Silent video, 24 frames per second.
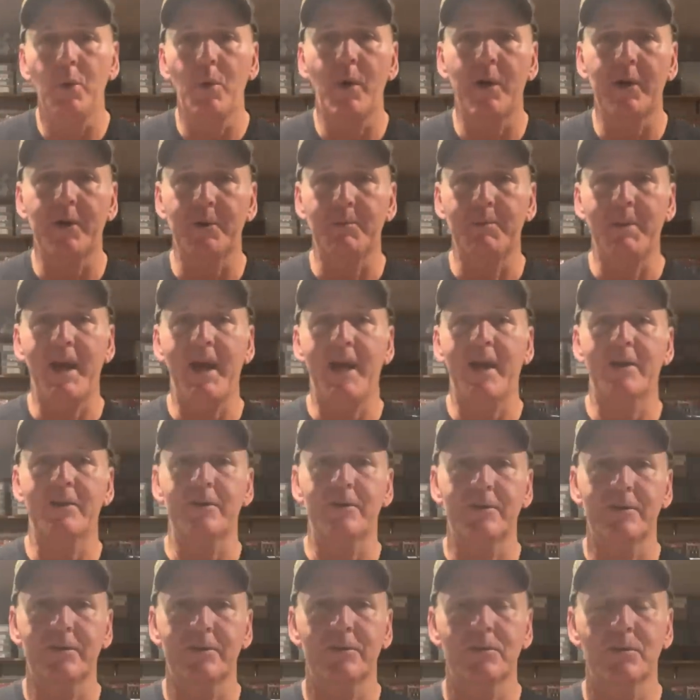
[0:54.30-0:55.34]
water
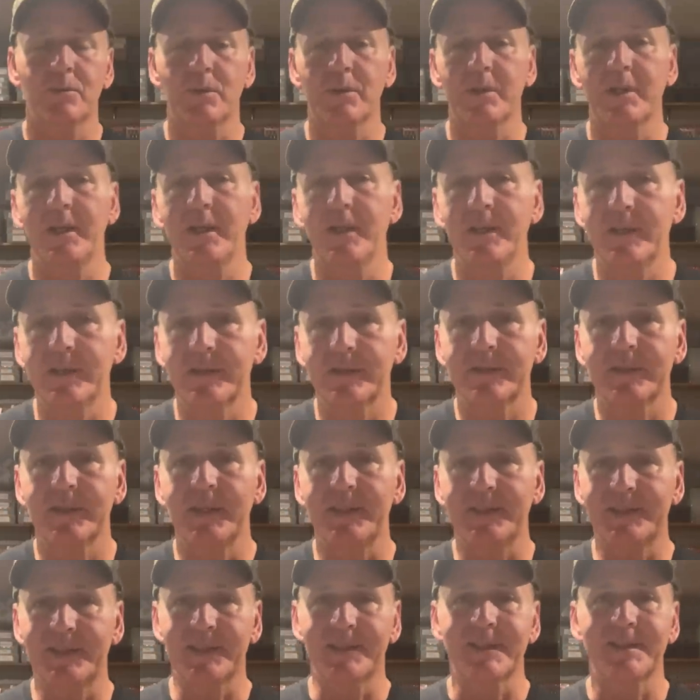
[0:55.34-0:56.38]
patterns where they
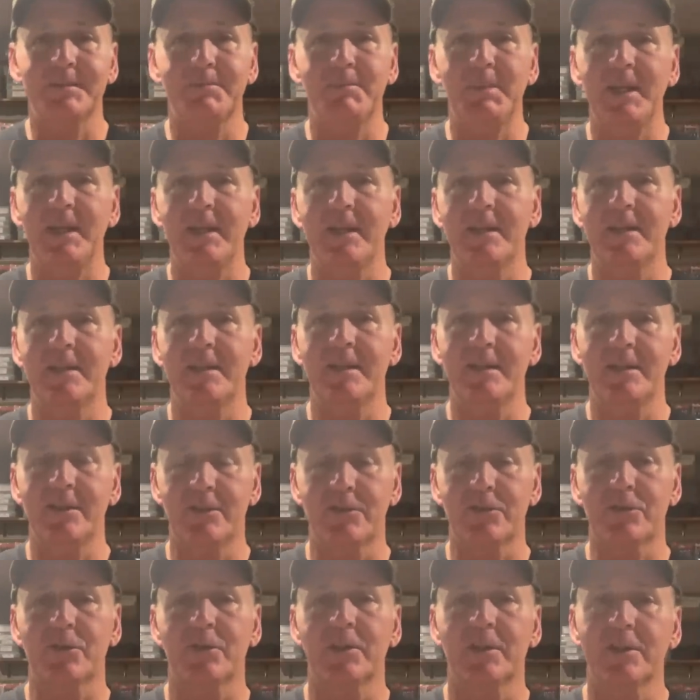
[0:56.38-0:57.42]
suspend in the
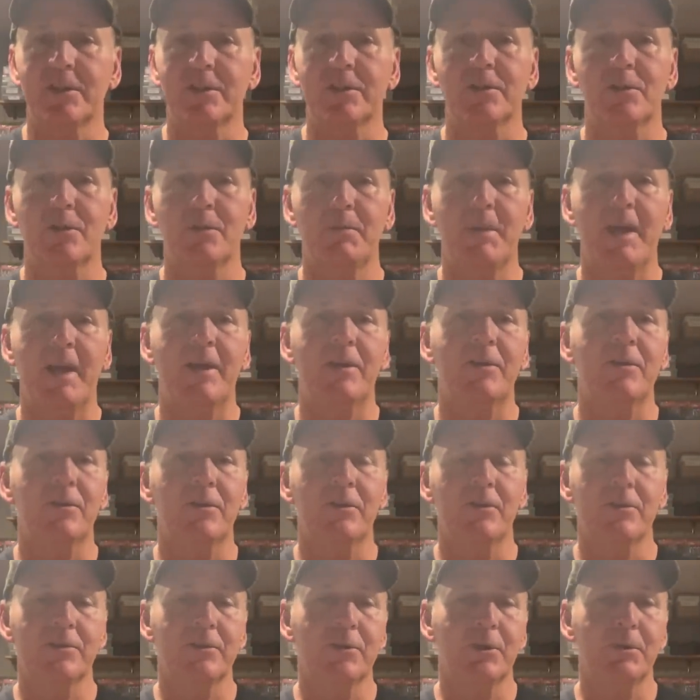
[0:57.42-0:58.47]
traditional manner
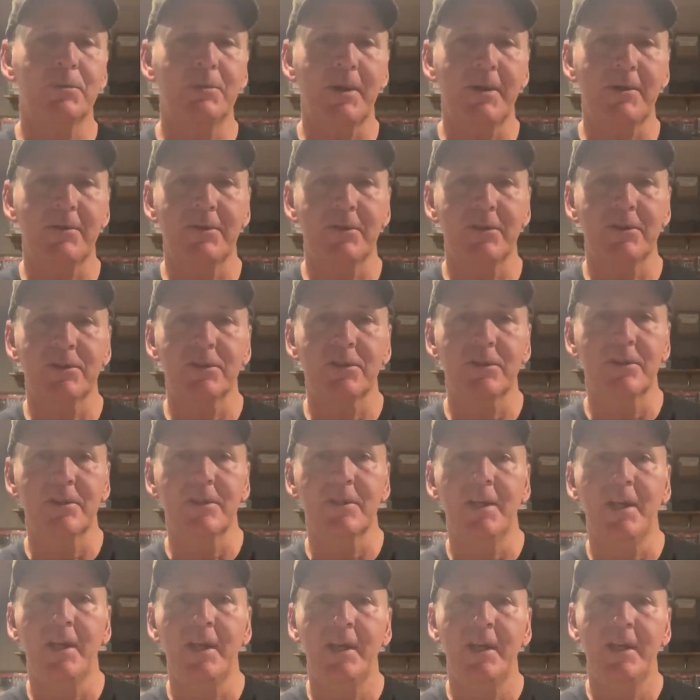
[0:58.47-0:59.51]
that jerkbait fishing
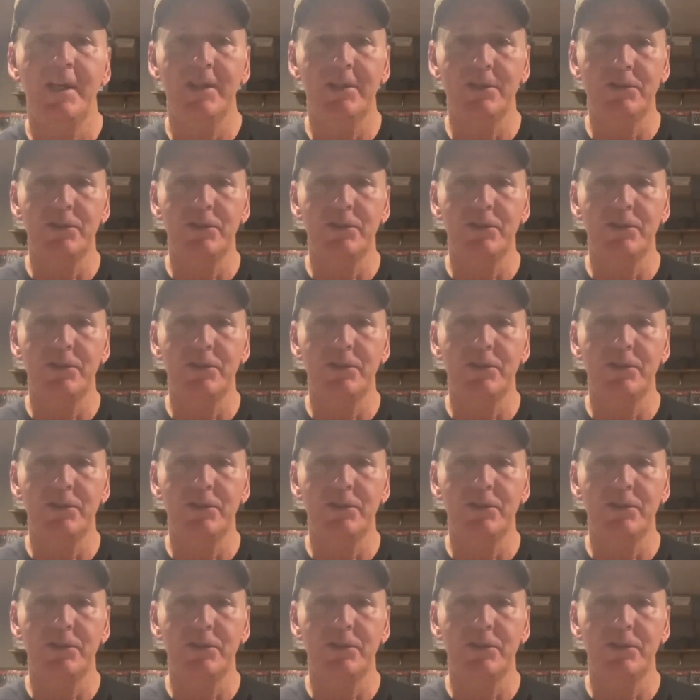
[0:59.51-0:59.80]
is